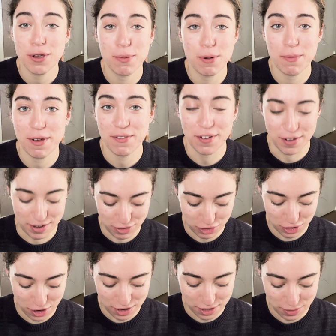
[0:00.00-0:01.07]
I put my
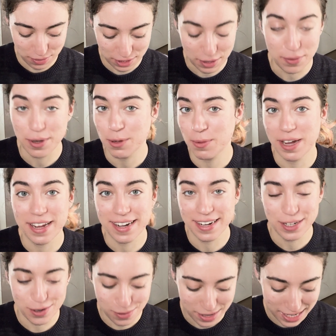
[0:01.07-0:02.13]
foundation on in a really weird way and I
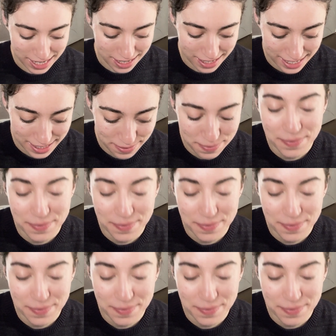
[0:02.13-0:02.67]
don't want to hear it.